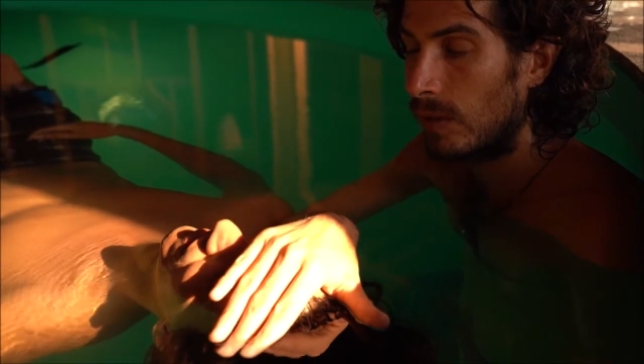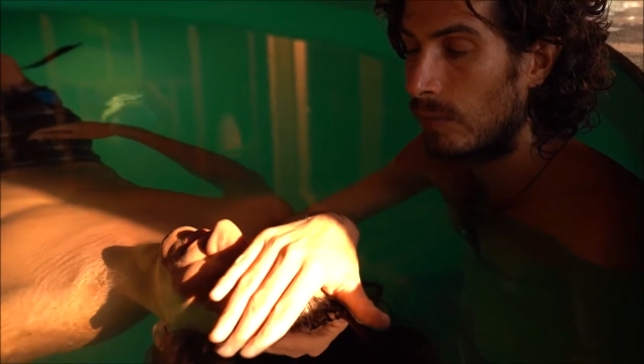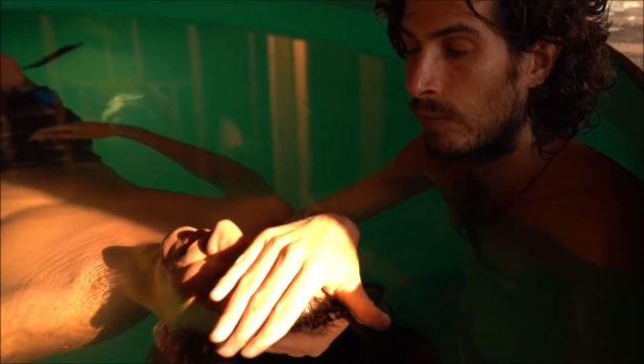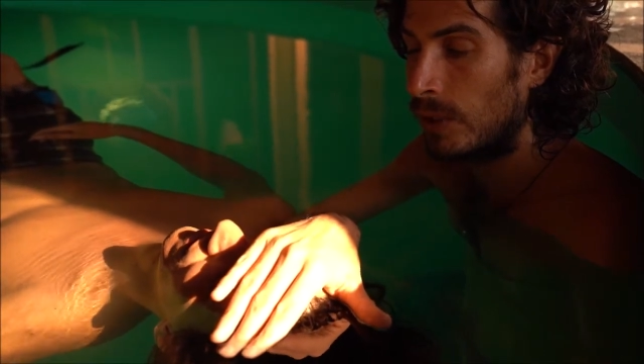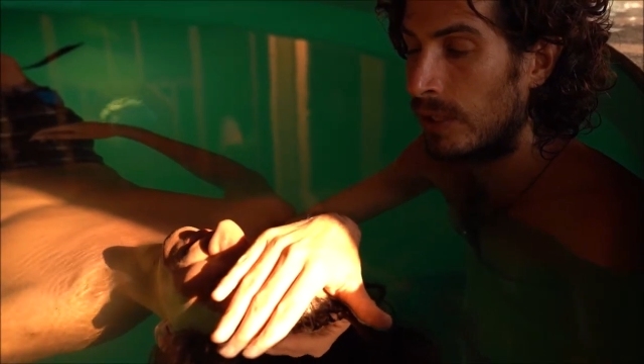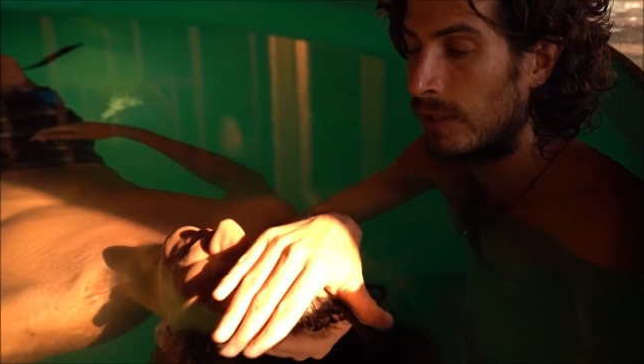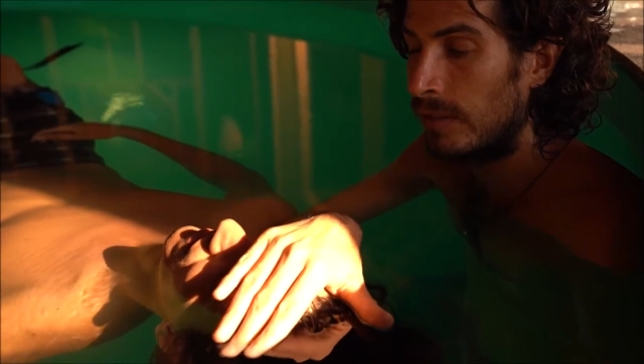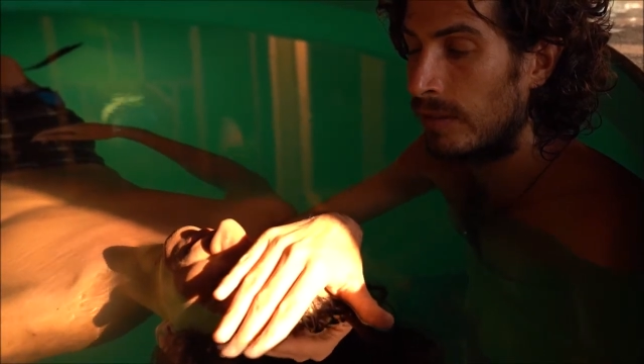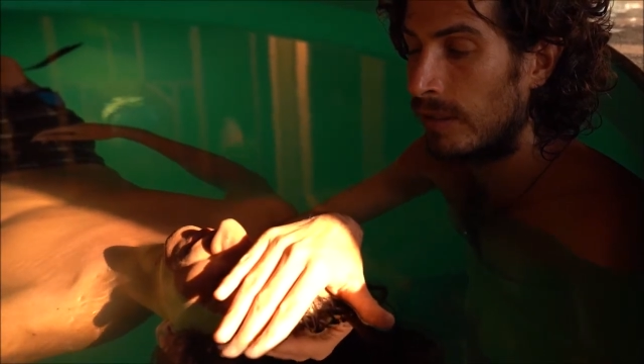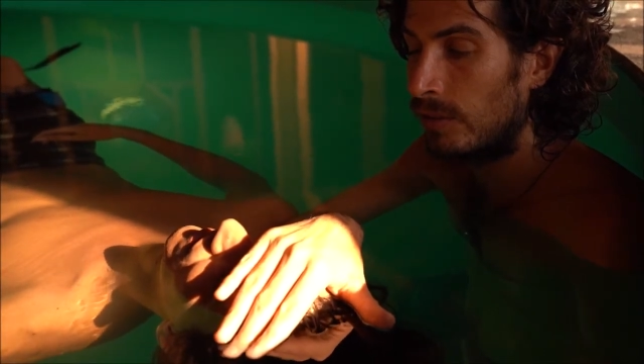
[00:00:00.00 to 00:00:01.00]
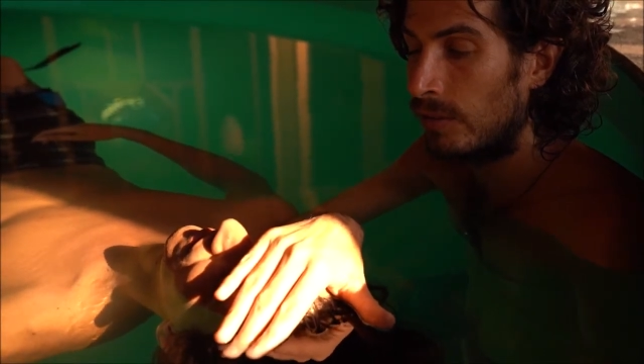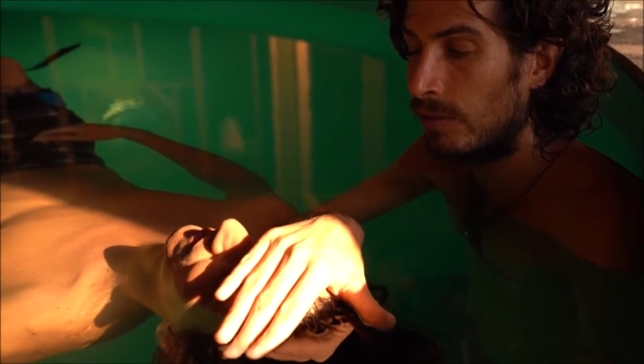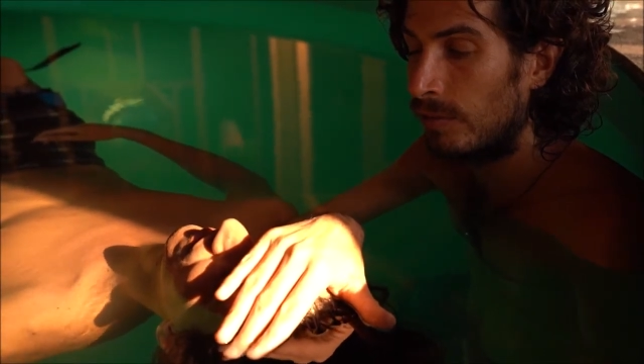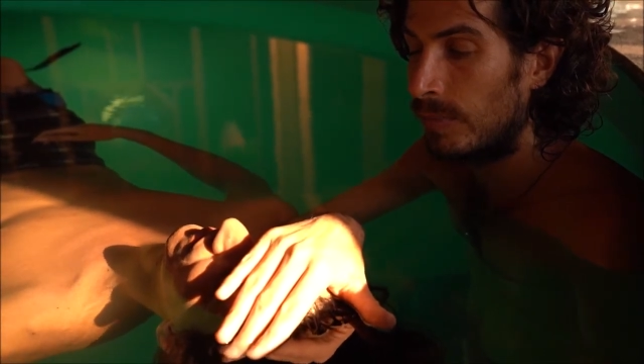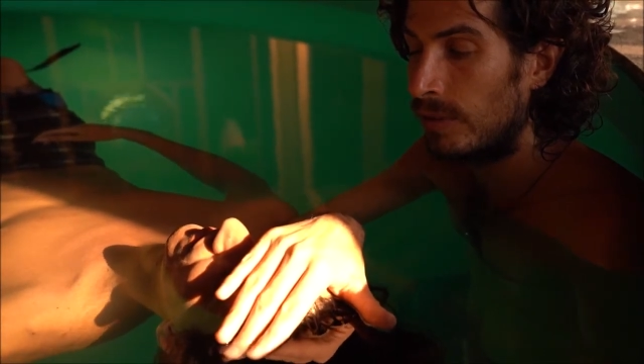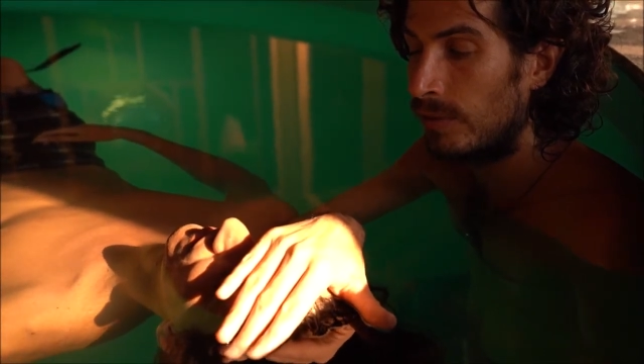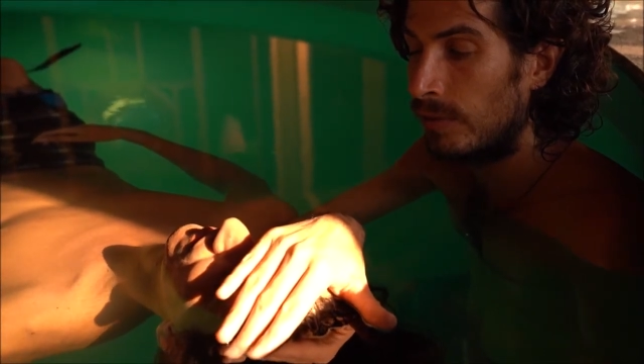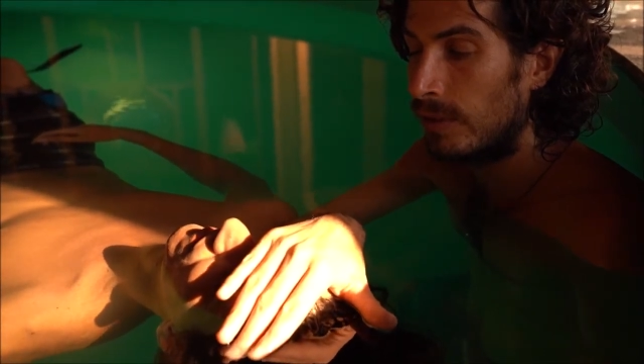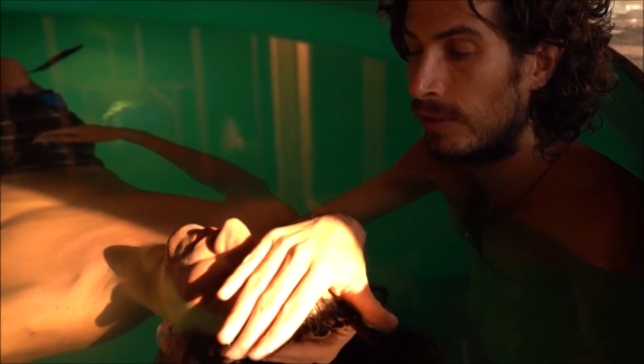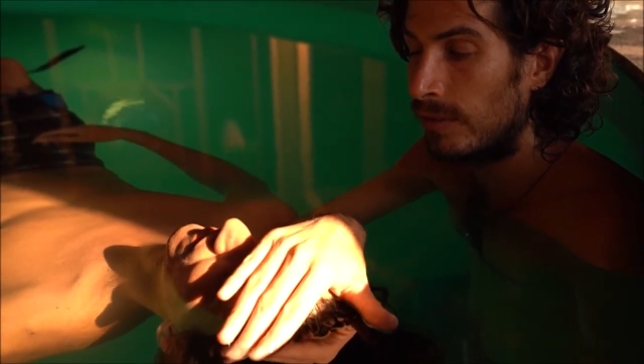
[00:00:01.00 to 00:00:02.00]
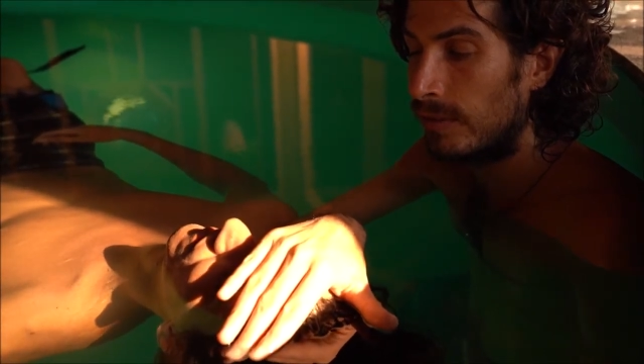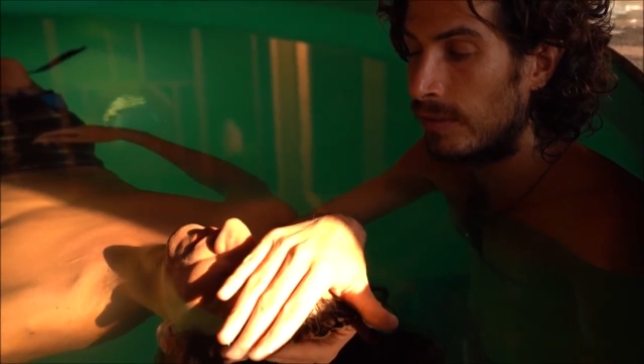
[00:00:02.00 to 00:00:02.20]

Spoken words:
bring intention of peacefulness,